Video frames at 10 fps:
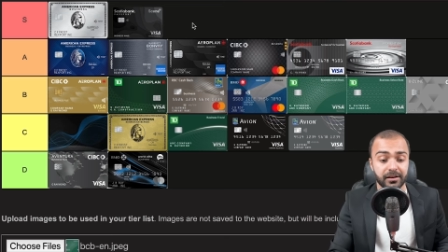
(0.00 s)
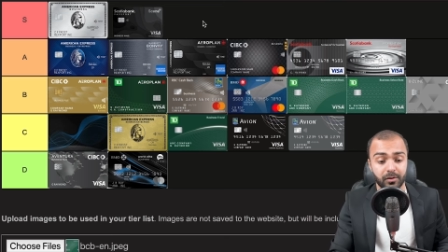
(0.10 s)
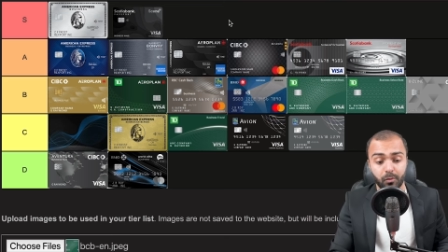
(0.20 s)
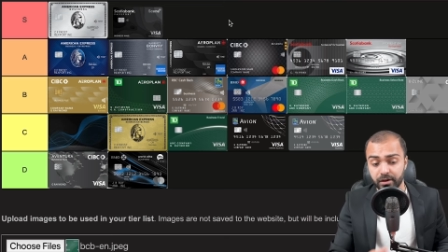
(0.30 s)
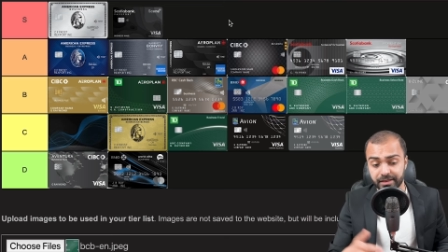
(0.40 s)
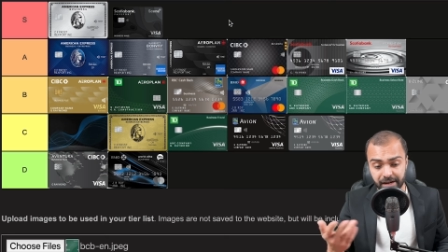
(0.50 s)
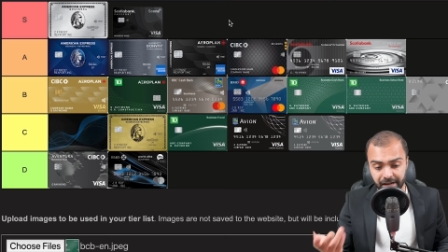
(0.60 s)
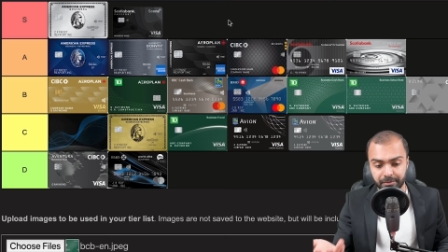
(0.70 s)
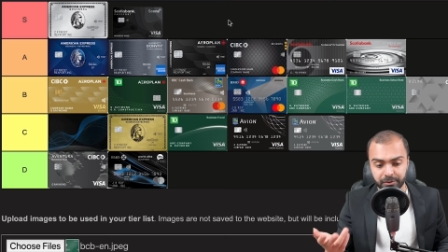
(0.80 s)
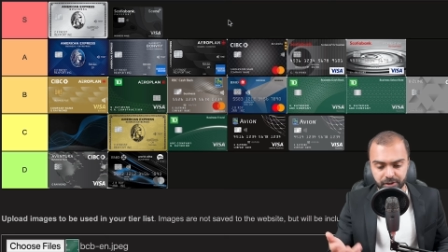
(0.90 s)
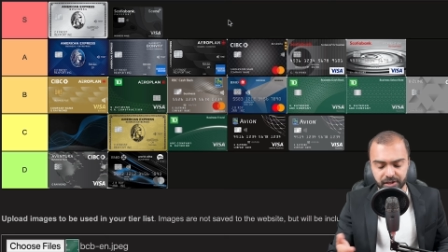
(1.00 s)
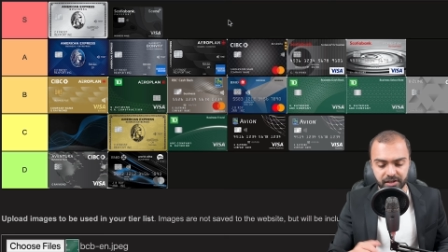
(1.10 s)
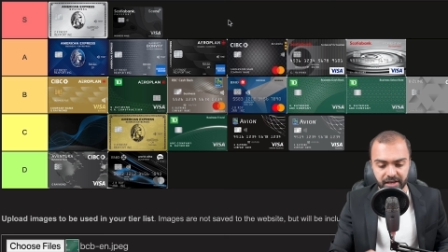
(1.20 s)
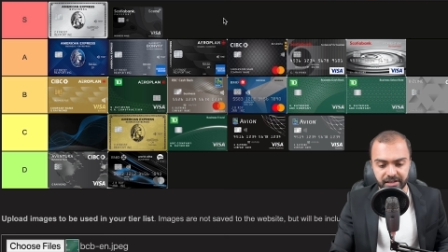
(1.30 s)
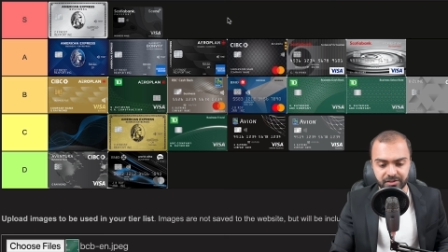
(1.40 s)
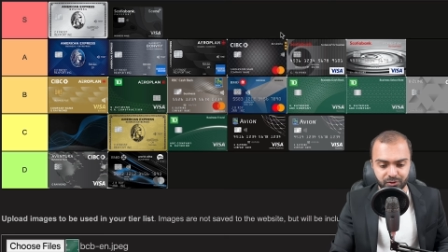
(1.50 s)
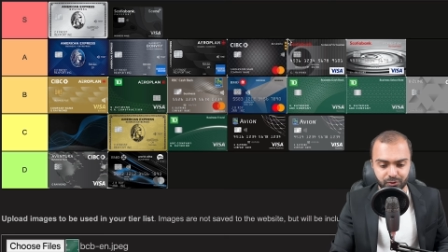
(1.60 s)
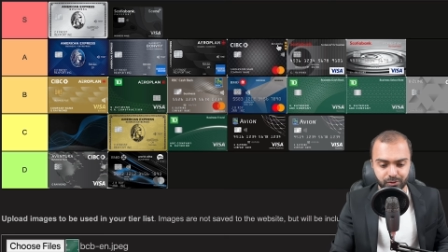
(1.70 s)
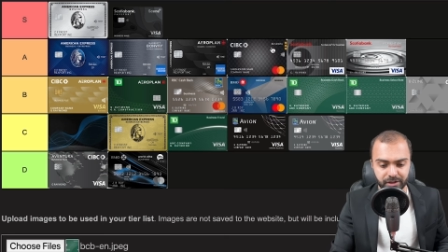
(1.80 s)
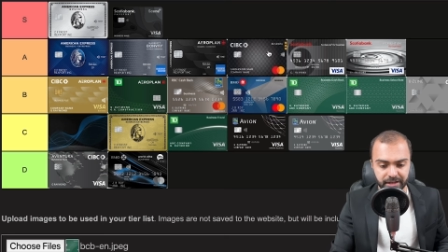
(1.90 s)
One that I am looking
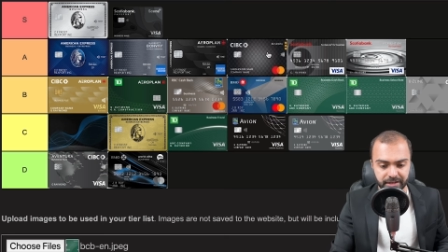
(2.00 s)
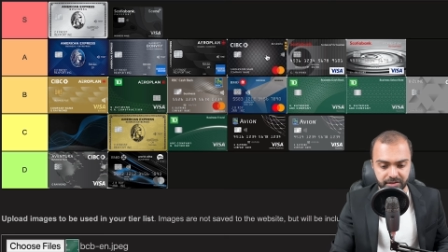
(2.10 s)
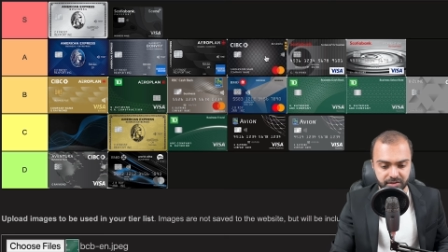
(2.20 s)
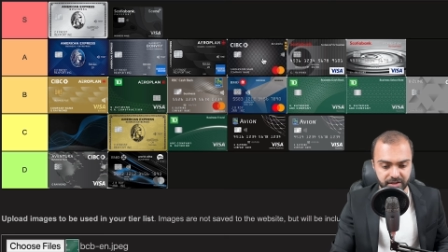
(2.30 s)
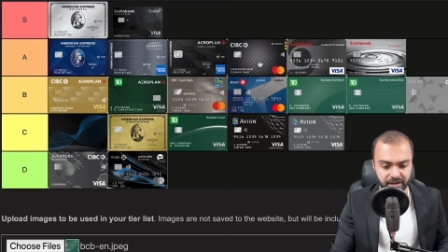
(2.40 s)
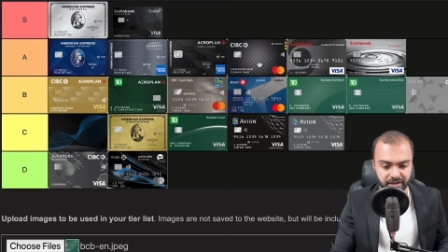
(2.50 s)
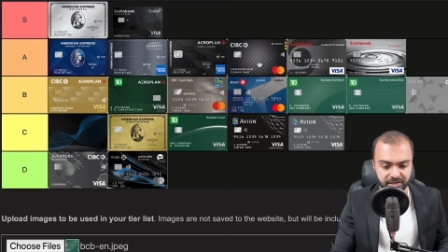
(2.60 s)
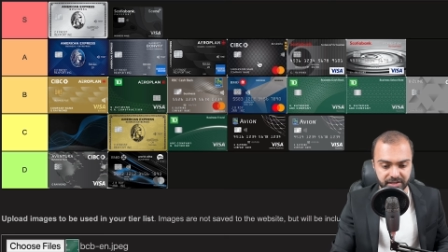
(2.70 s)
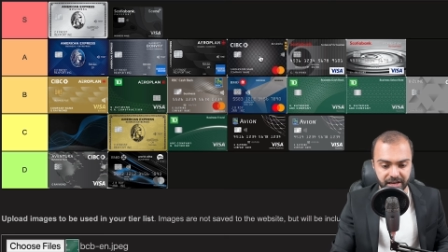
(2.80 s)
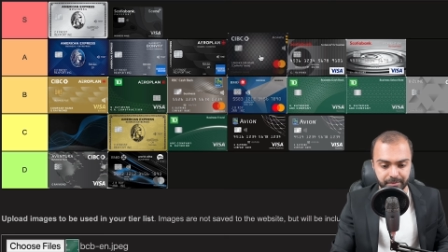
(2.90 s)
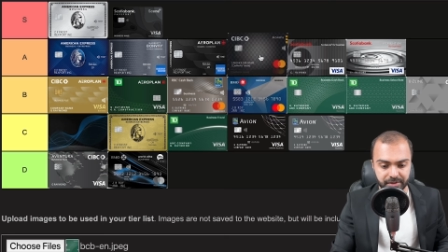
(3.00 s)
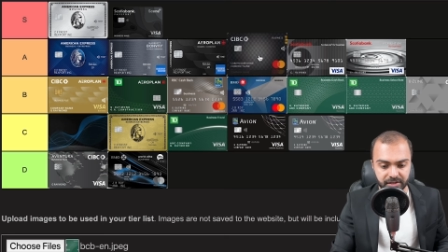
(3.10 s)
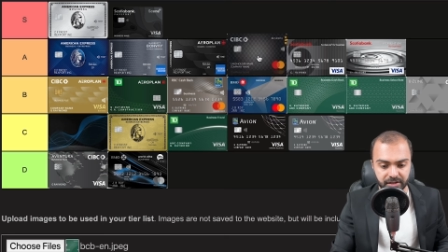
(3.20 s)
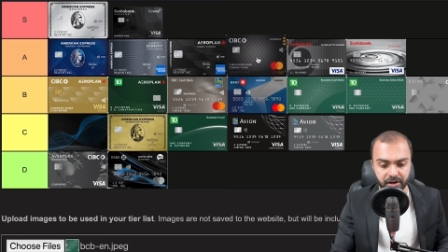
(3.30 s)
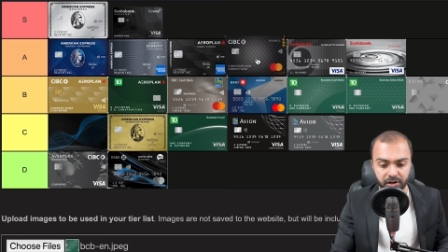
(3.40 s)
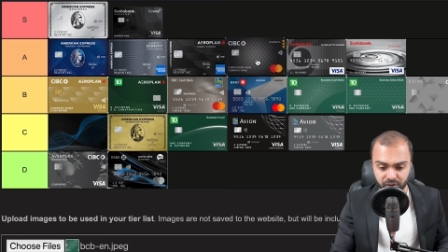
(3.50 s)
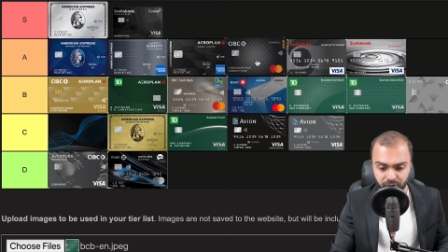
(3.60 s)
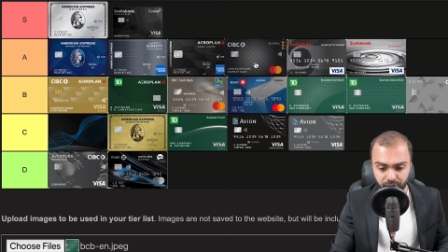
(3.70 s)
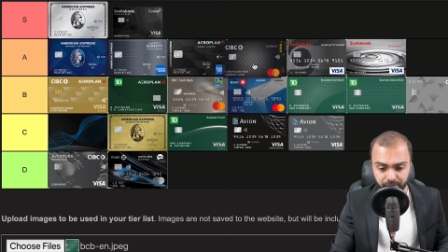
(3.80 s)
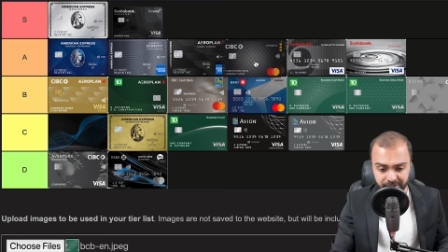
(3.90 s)
into is the CIBC
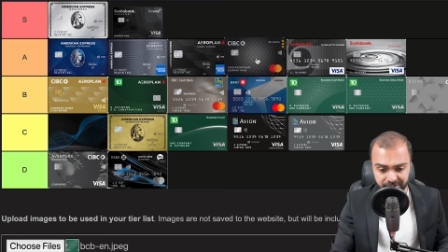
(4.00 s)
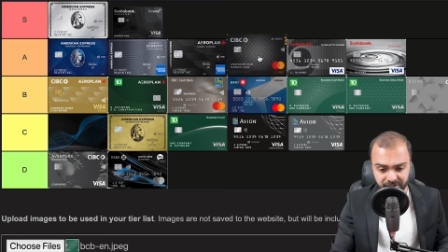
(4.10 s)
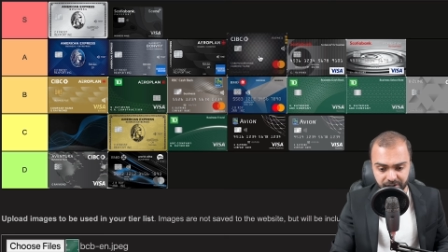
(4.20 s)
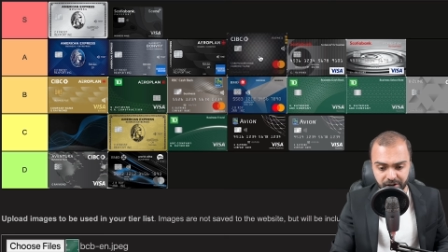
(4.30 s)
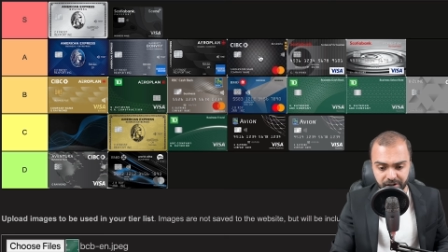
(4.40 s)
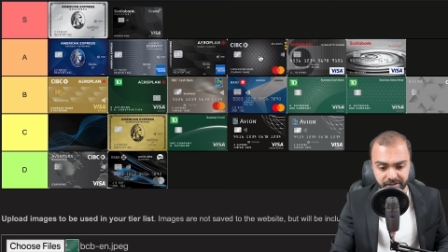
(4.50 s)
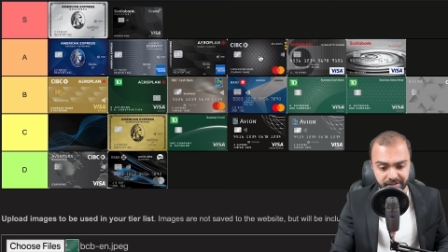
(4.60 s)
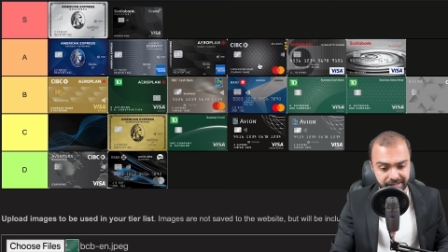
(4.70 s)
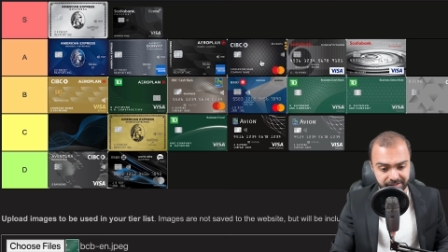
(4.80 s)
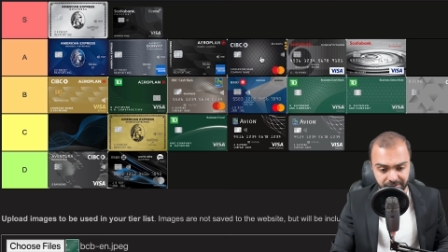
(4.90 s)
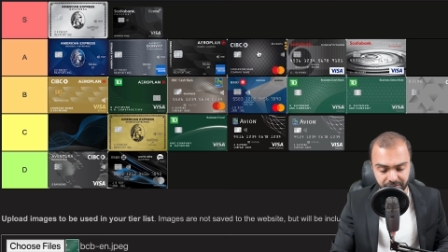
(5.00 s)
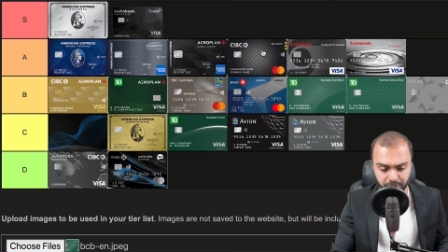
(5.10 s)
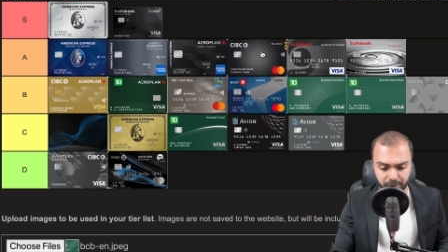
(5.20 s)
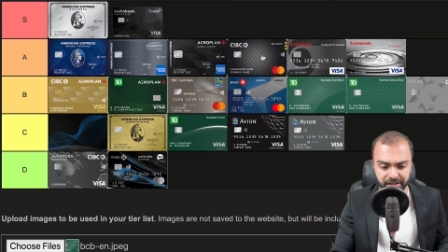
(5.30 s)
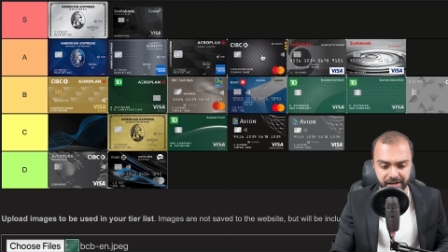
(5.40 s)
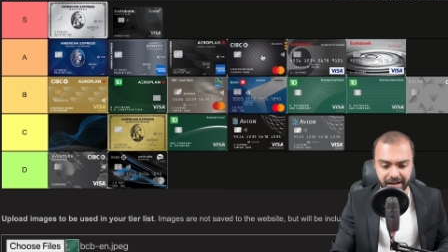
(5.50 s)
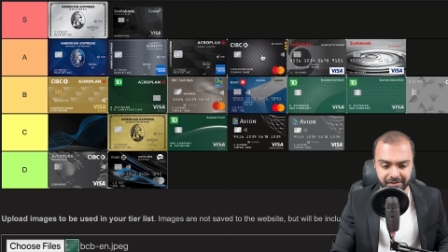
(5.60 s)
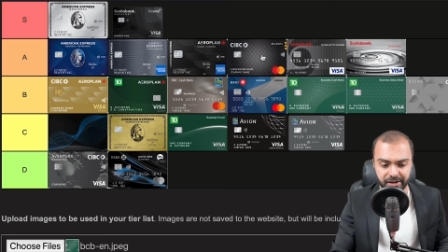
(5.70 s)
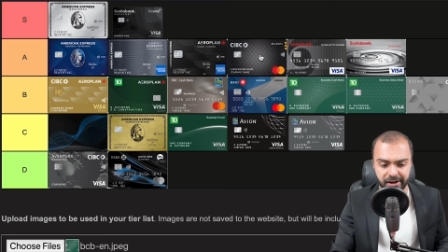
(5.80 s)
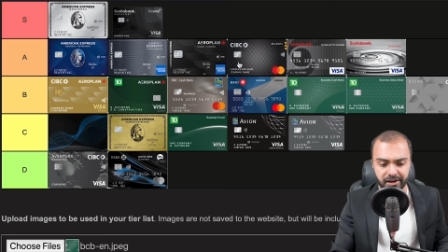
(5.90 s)
Costco business card. That's definitely one that I have
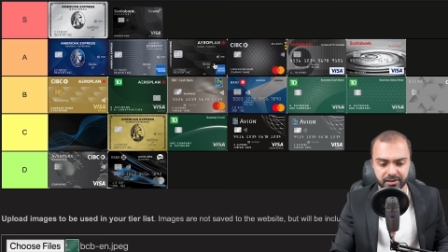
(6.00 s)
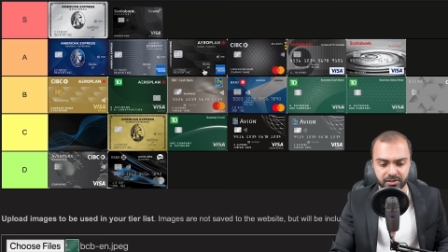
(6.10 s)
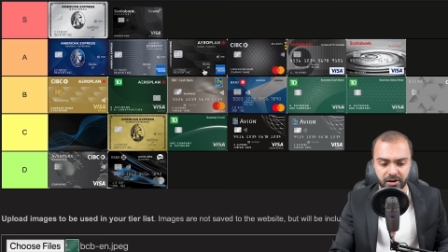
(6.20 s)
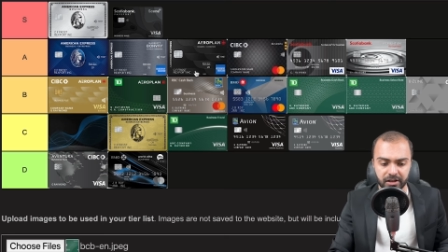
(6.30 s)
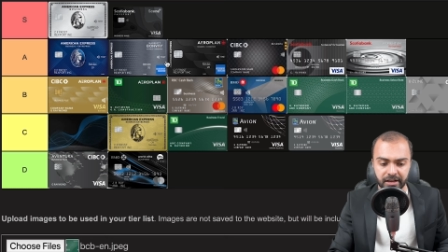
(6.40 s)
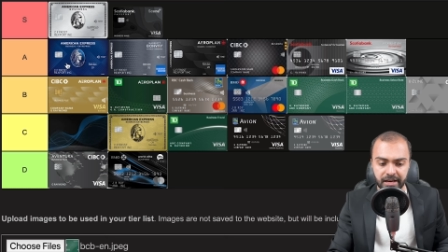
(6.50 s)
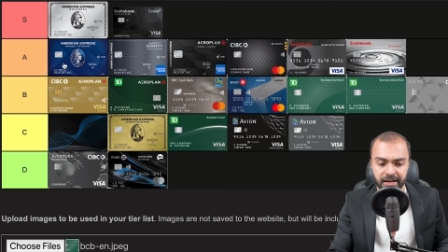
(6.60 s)
my eyes on.